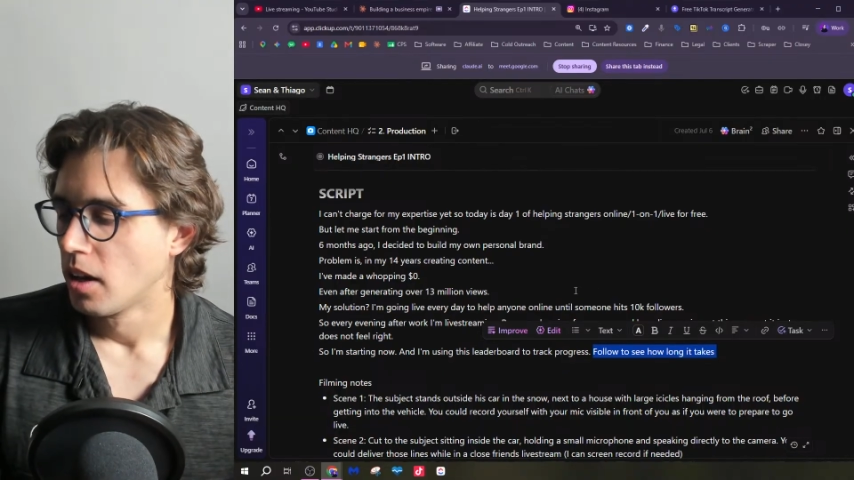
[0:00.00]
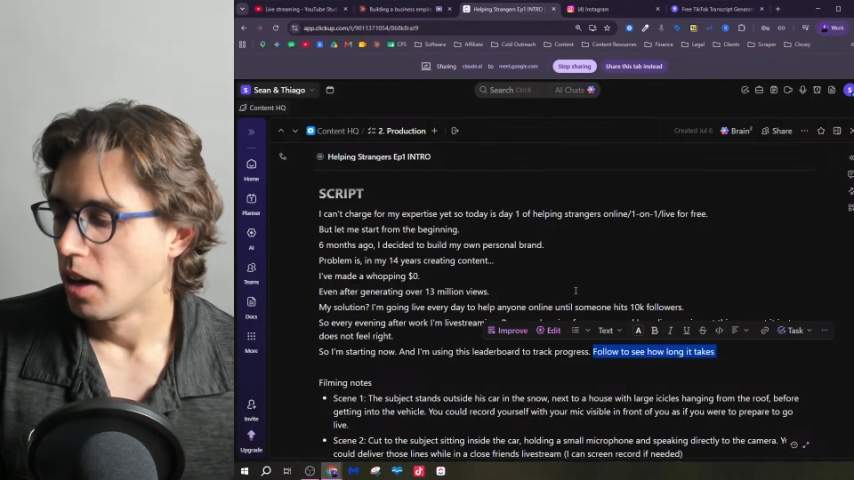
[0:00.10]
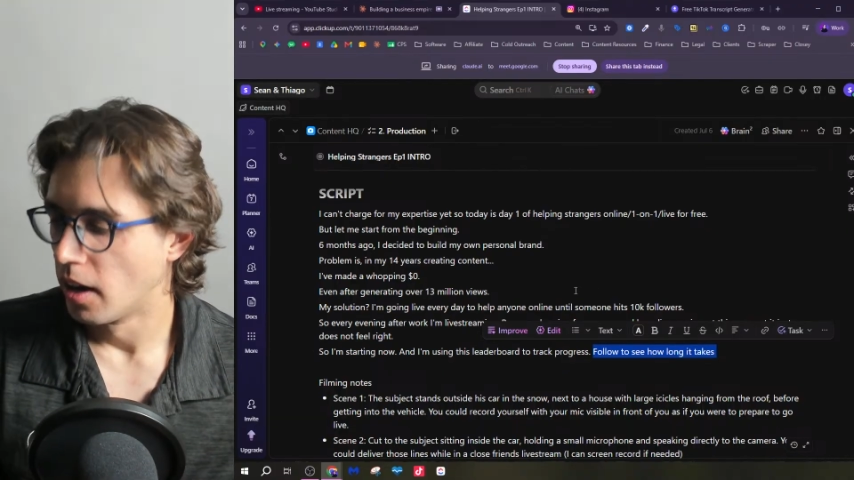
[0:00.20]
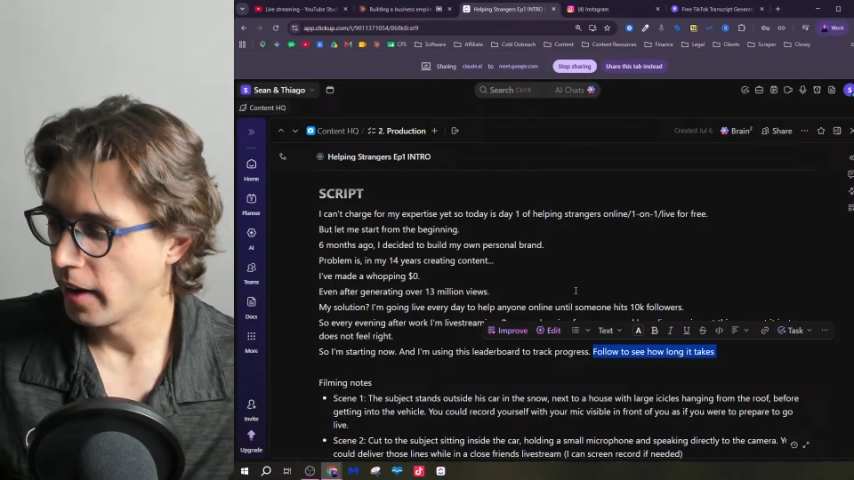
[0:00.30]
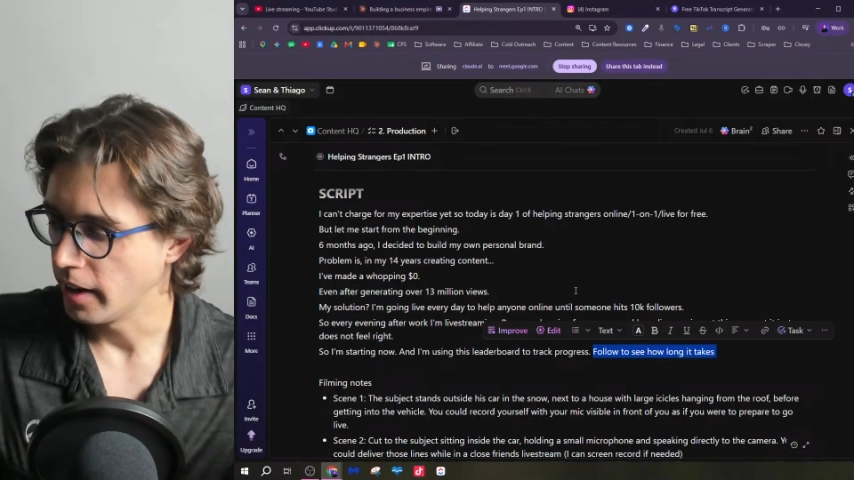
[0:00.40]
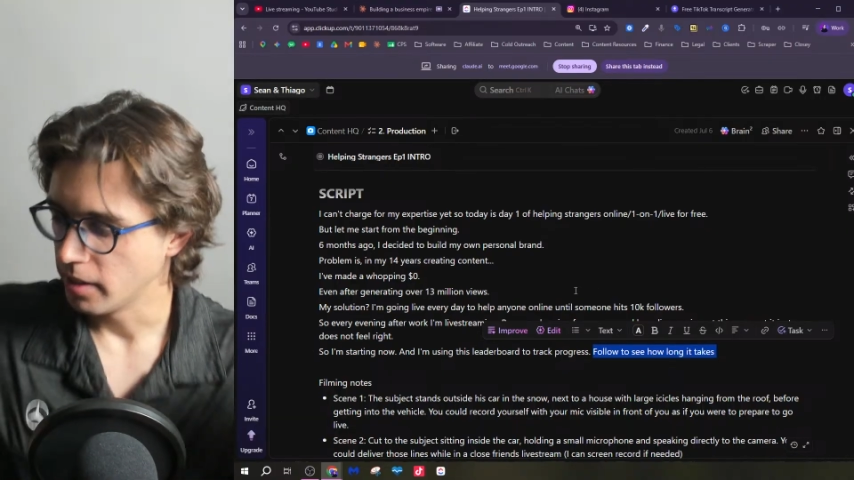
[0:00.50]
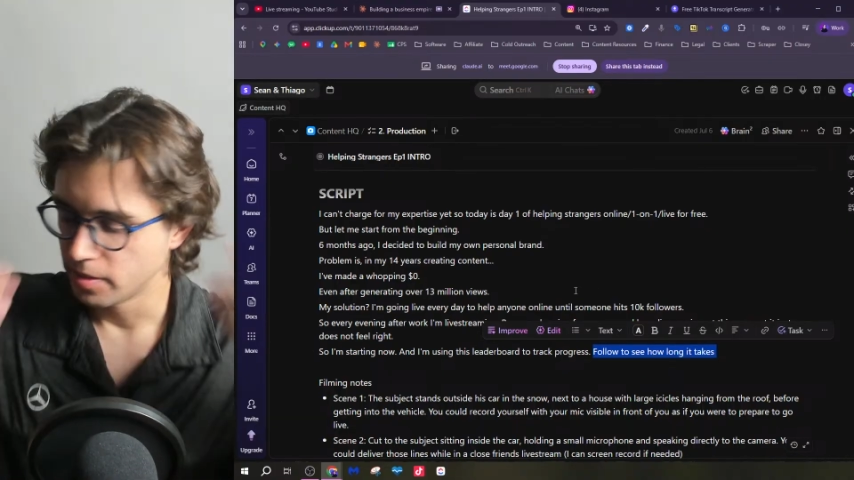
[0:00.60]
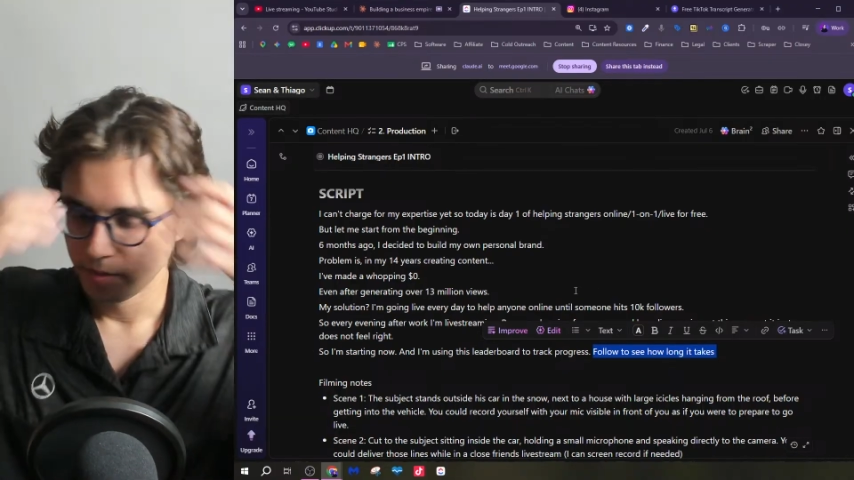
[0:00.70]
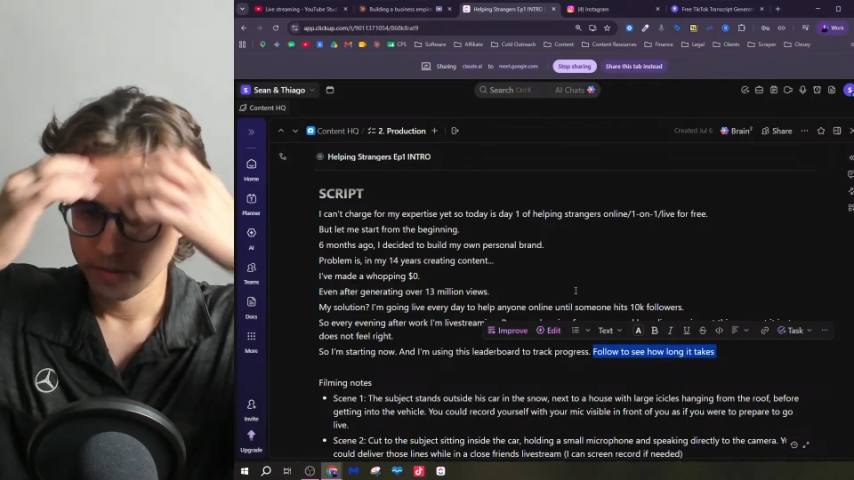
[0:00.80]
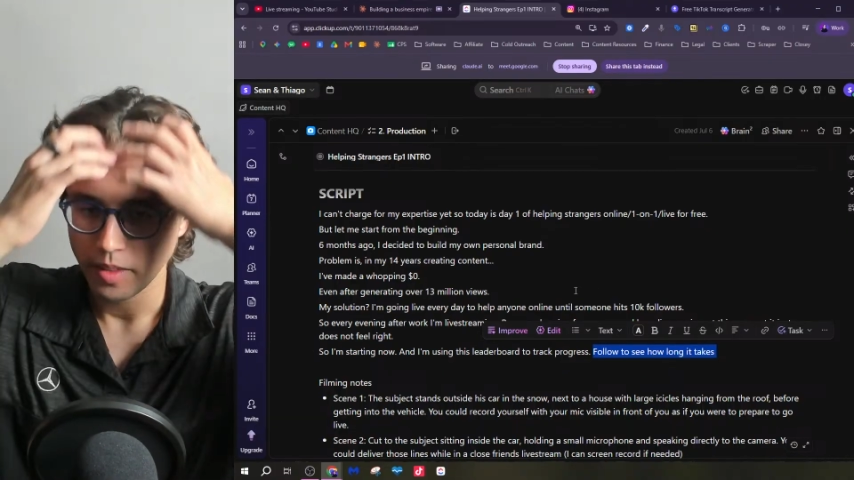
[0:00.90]
All right.
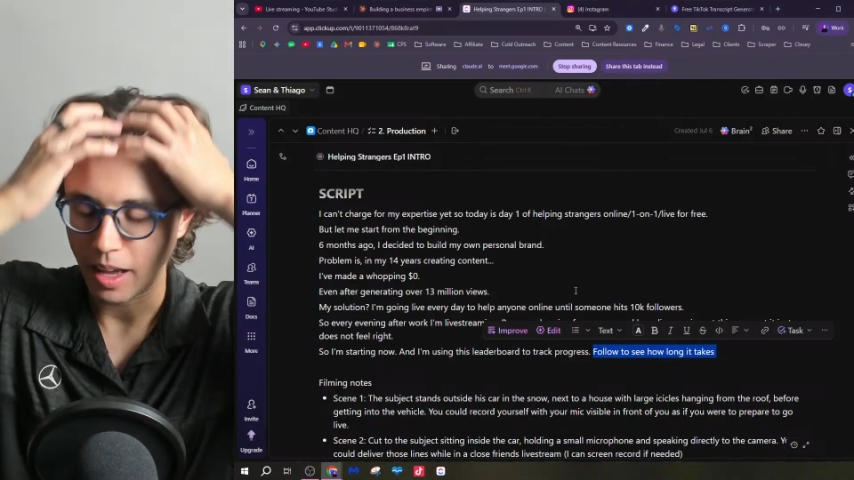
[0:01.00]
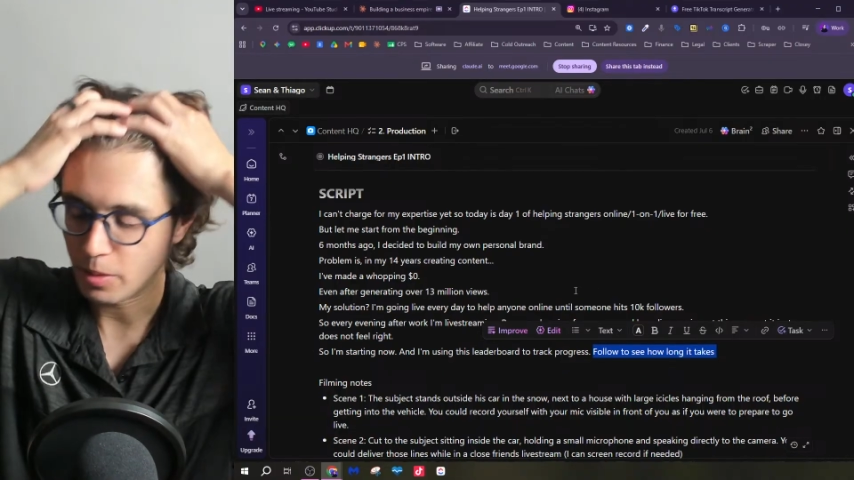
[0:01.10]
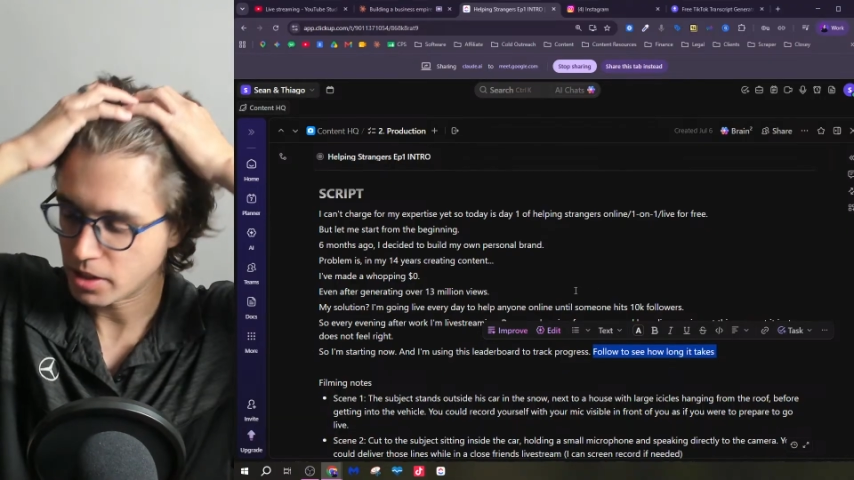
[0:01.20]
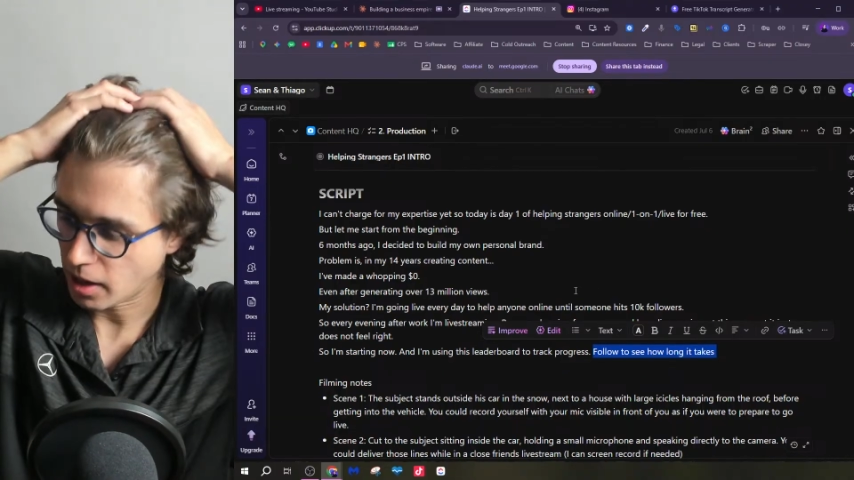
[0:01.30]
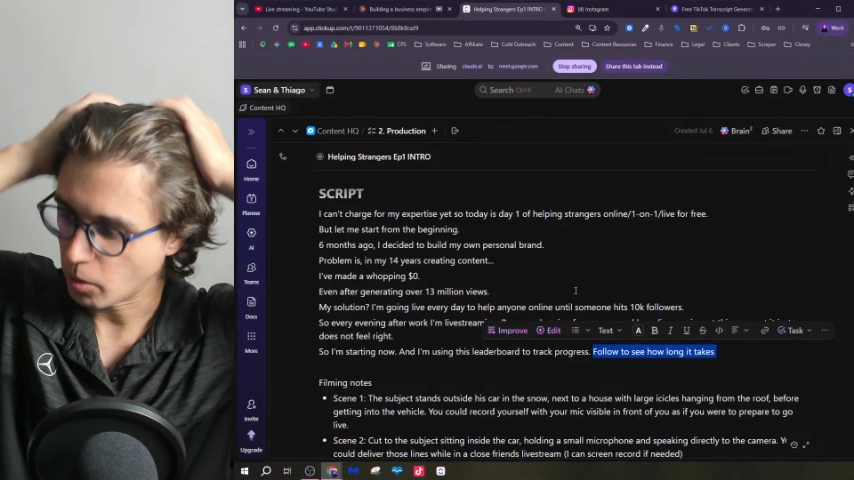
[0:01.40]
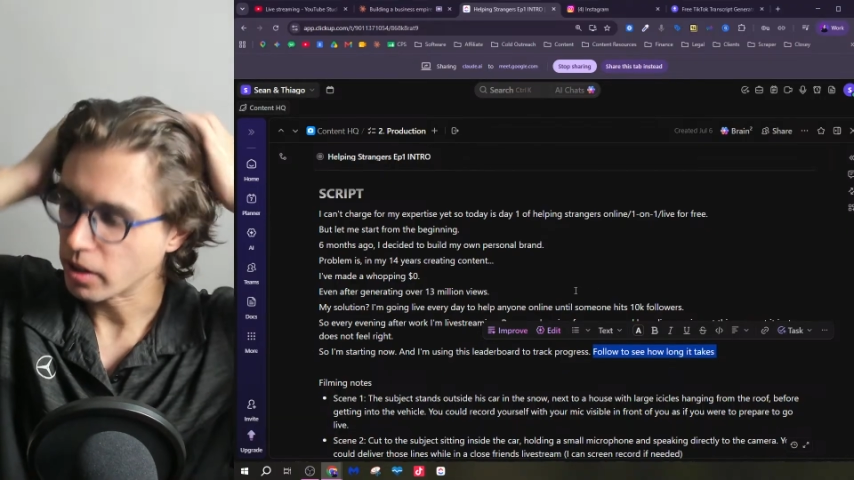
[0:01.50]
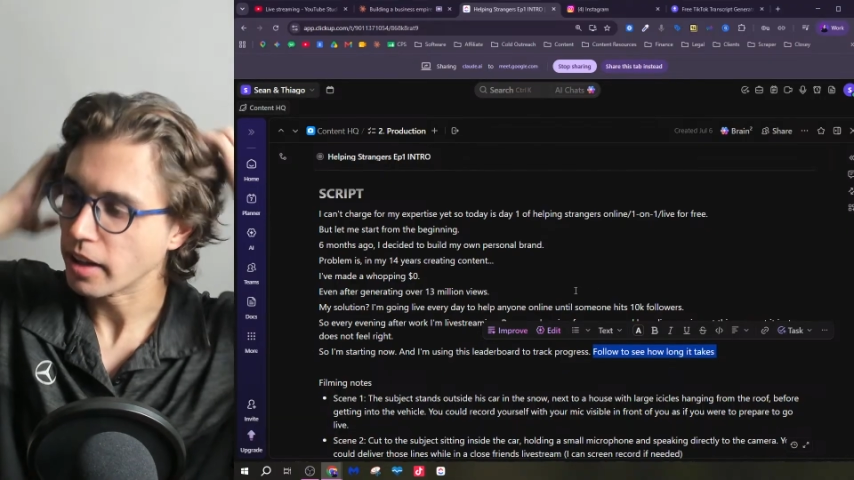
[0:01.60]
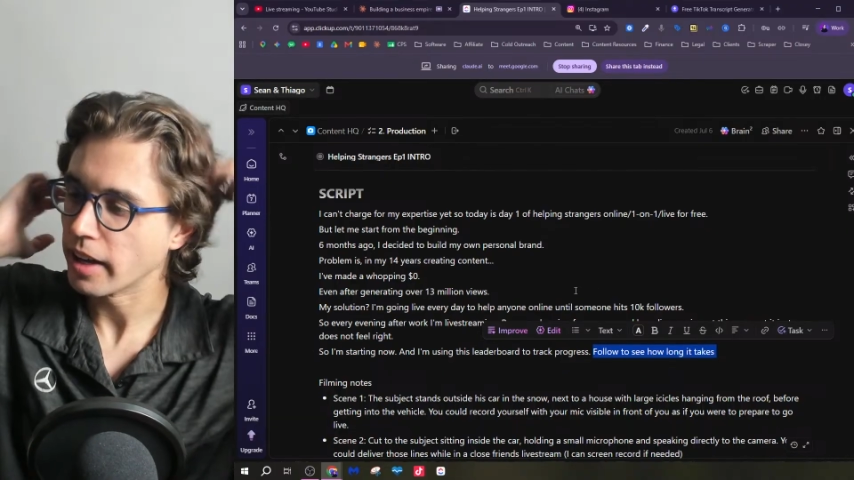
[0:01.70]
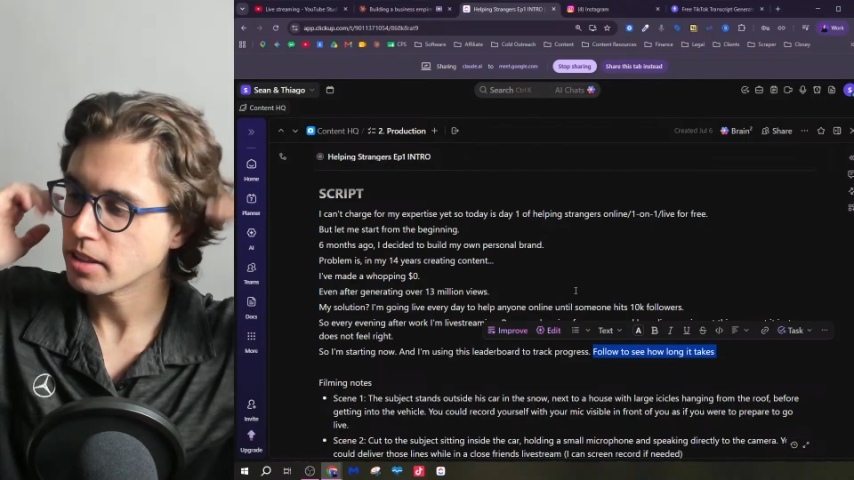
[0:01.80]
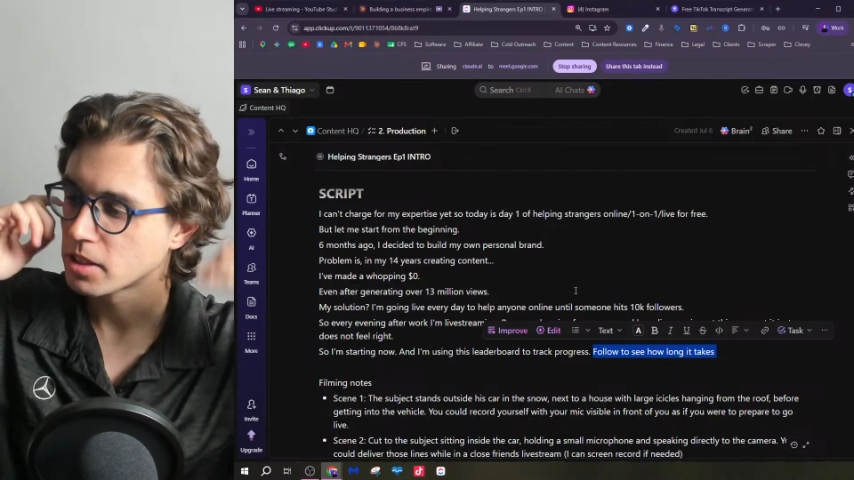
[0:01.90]
How was that one,
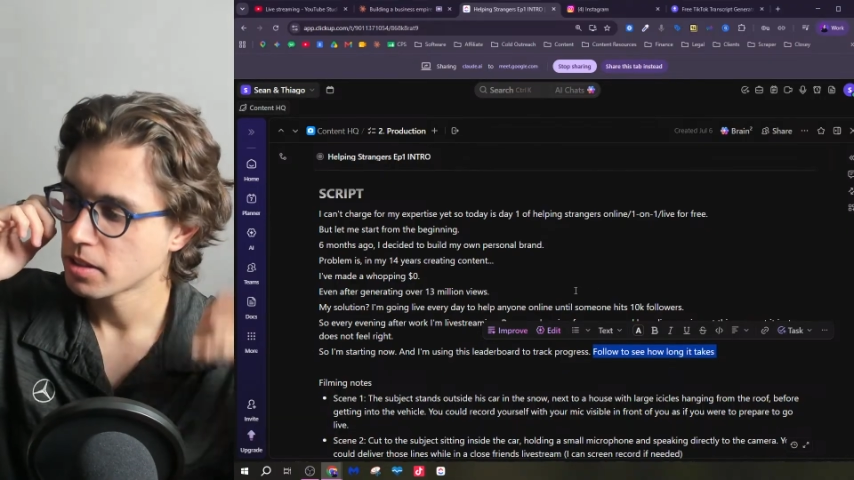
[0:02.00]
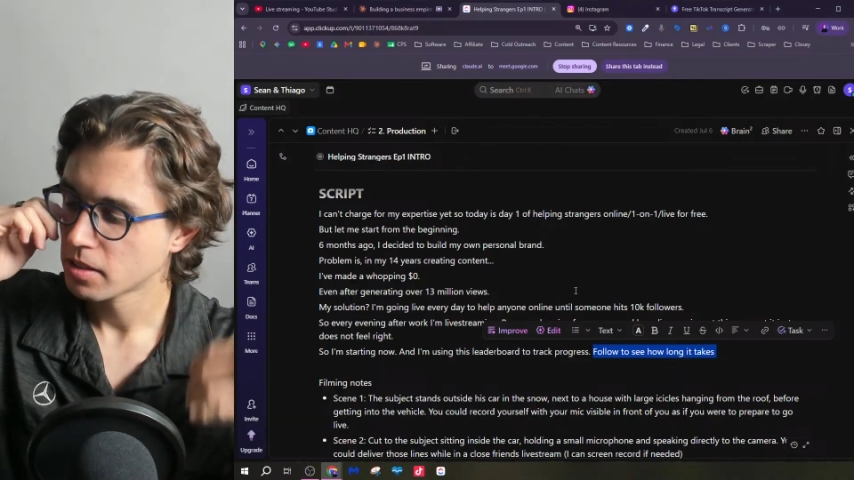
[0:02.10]
guys?